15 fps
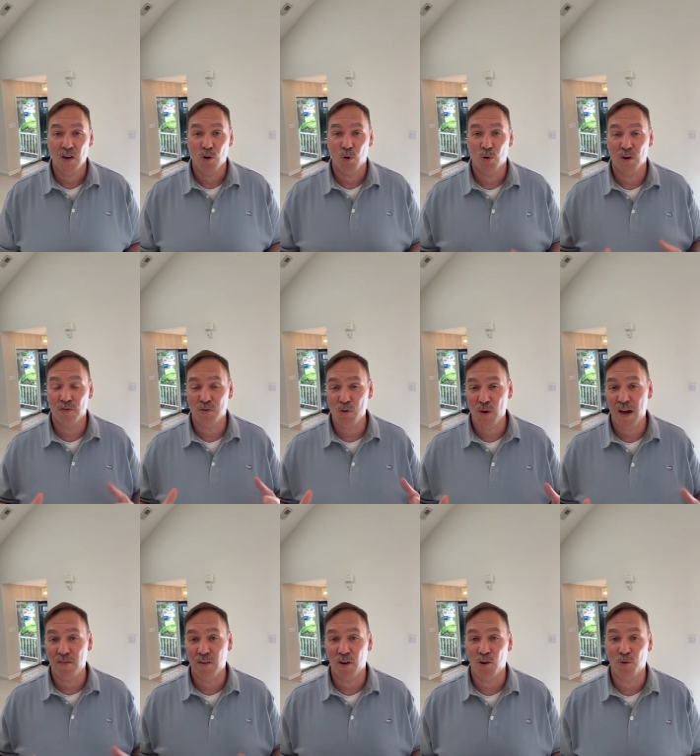or if you
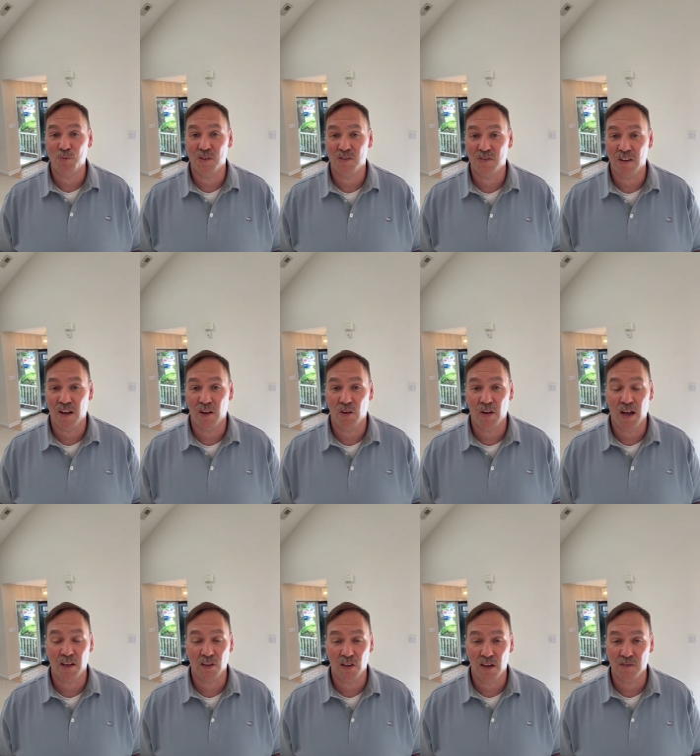have a home to sell,
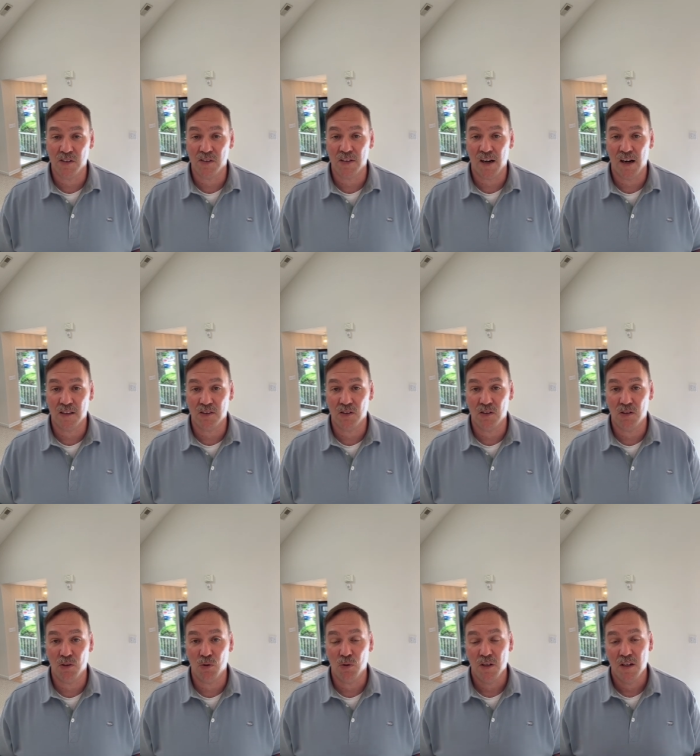I'd love to talk to
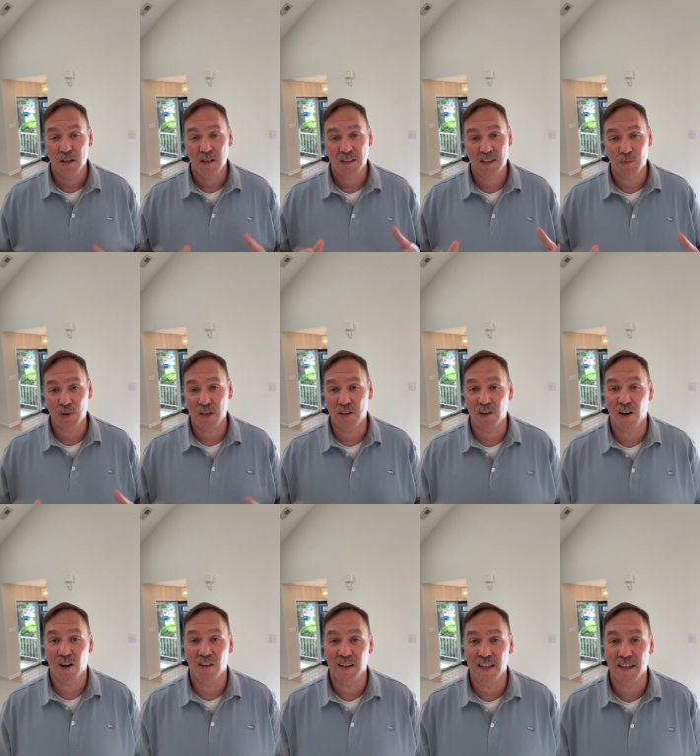you. Give me a
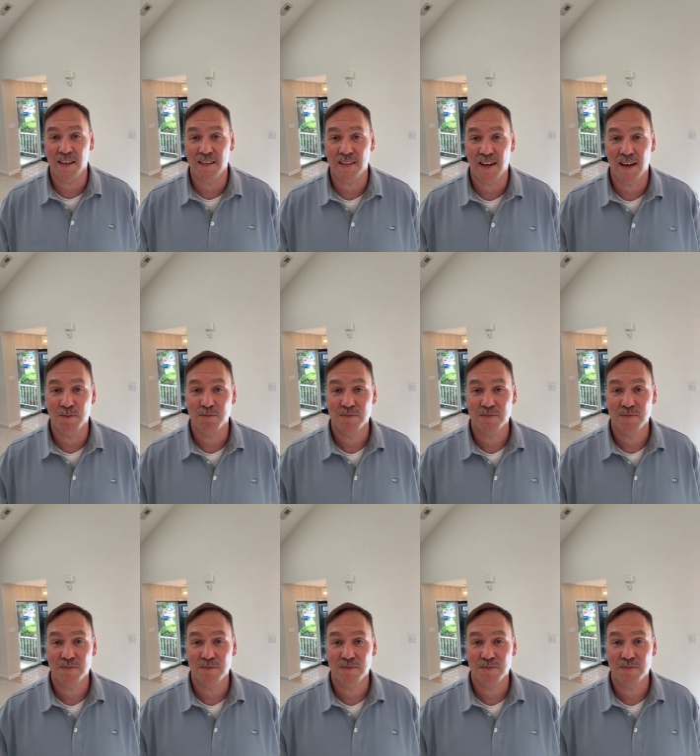call anytime.